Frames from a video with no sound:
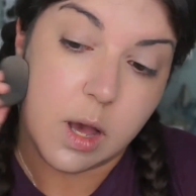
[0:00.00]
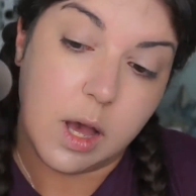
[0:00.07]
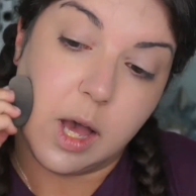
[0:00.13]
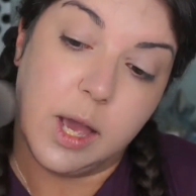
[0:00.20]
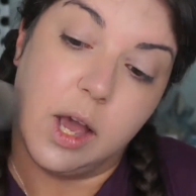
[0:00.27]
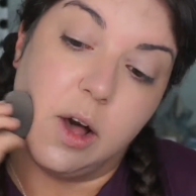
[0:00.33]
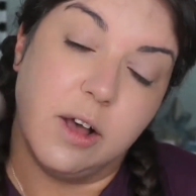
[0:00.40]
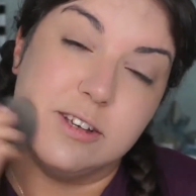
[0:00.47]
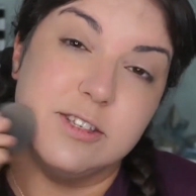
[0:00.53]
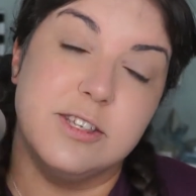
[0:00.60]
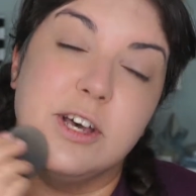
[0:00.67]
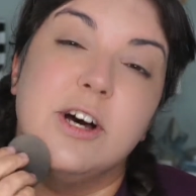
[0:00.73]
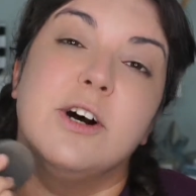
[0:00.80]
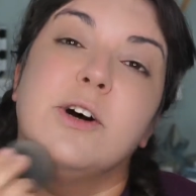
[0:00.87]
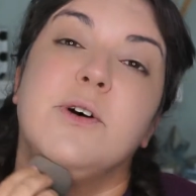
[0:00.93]
I
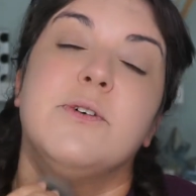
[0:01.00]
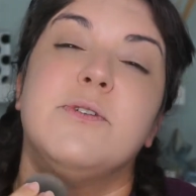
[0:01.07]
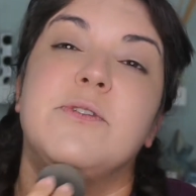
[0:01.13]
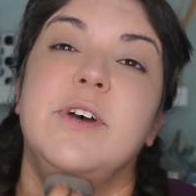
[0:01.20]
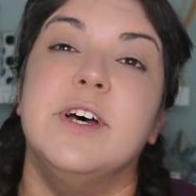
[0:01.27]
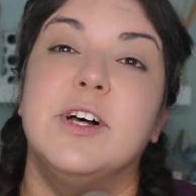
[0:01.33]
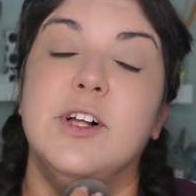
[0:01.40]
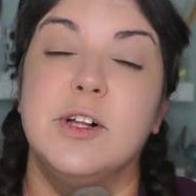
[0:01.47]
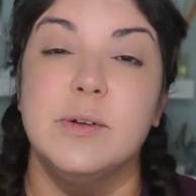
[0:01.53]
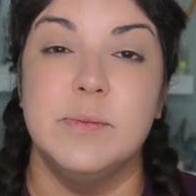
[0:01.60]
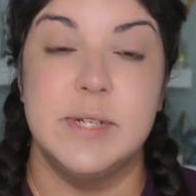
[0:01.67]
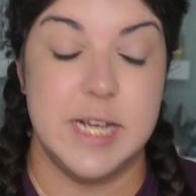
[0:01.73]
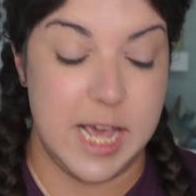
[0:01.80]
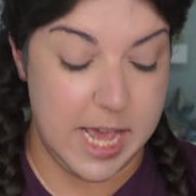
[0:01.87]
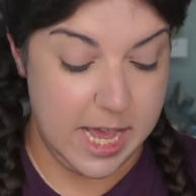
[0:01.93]
also
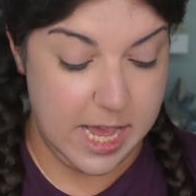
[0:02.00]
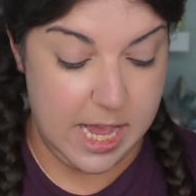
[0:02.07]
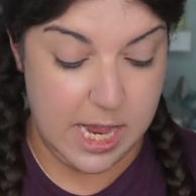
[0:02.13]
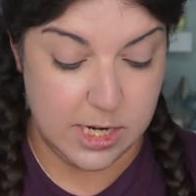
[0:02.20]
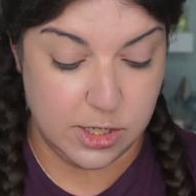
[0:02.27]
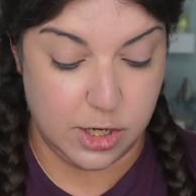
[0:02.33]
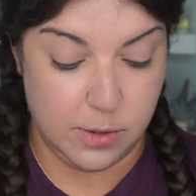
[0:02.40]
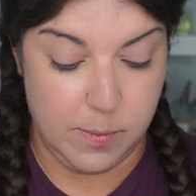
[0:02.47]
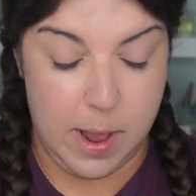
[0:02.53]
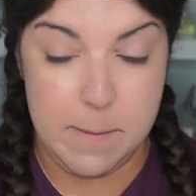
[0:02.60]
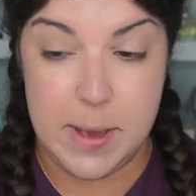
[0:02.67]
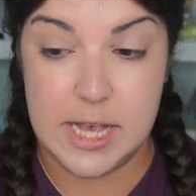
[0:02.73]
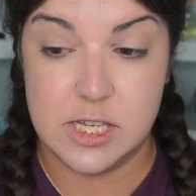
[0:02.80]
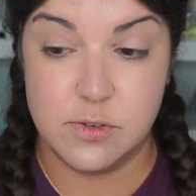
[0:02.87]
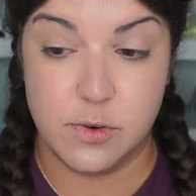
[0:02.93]
filmed a Turn My
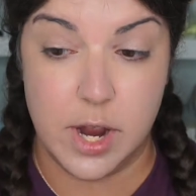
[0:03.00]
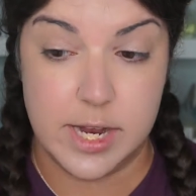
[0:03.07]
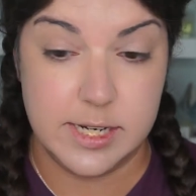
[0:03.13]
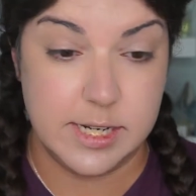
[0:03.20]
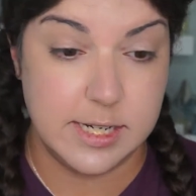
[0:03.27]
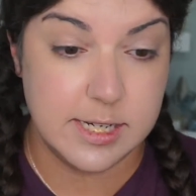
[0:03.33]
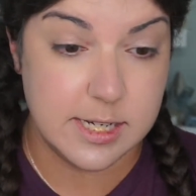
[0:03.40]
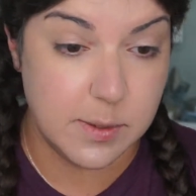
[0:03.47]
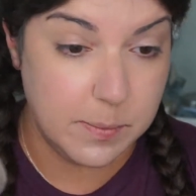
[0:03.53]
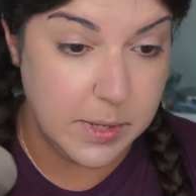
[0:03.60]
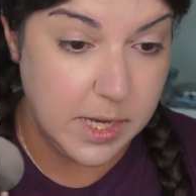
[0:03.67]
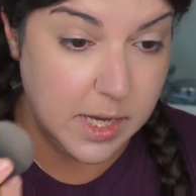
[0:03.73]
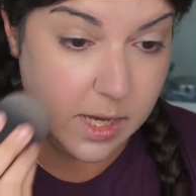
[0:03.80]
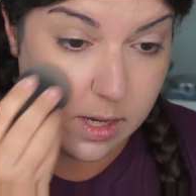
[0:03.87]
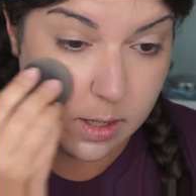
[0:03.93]
Best Friend Into
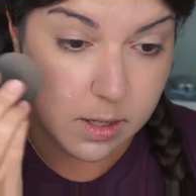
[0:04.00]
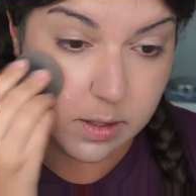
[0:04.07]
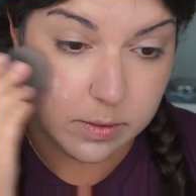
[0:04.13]
Me